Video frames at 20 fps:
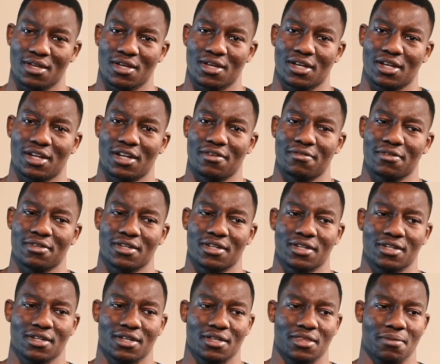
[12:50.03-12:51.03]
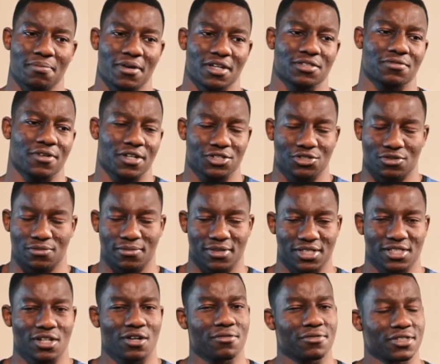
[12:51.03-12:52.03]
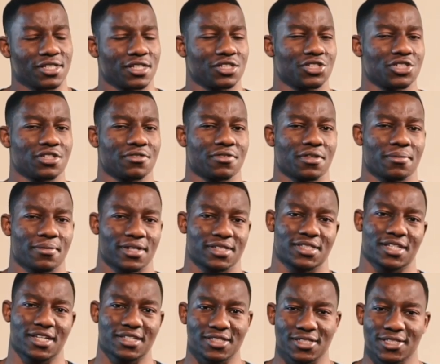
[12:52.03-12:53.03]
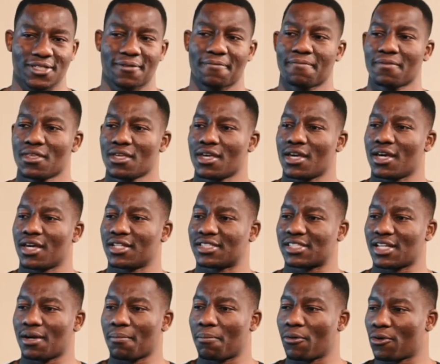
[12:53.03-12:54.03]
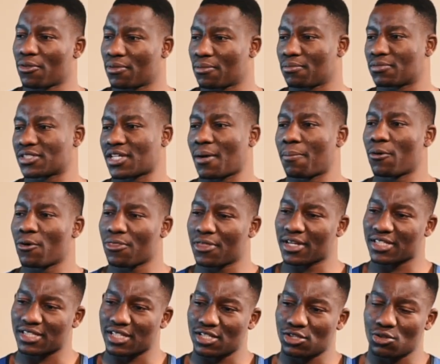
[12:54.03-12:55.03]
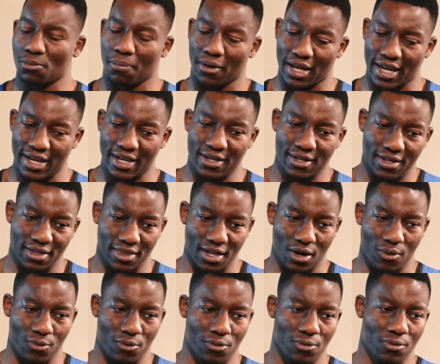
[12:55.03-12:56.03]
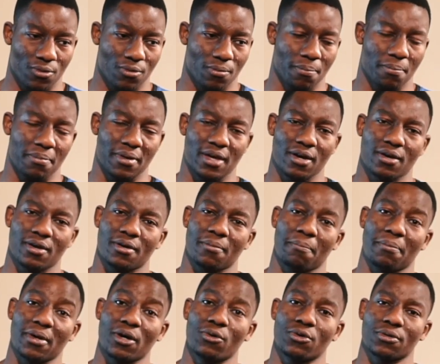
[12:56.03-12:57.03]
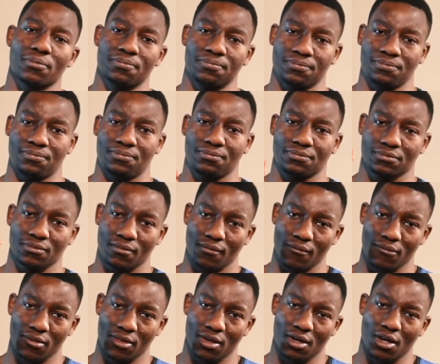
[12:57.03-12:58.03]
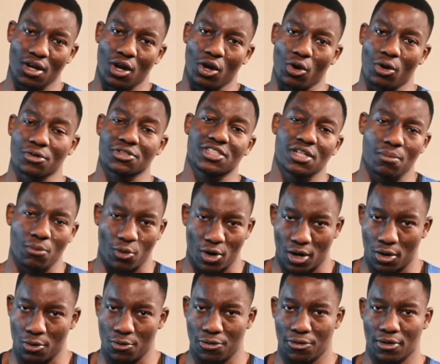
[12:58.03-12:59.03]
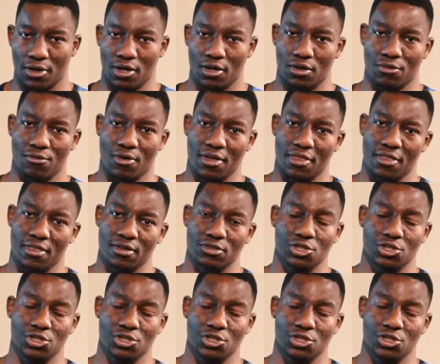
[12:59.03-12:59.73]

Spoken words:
living the best version of myself, essentially, if that makes sense. And start putting things into play that will build long-term wealth rather than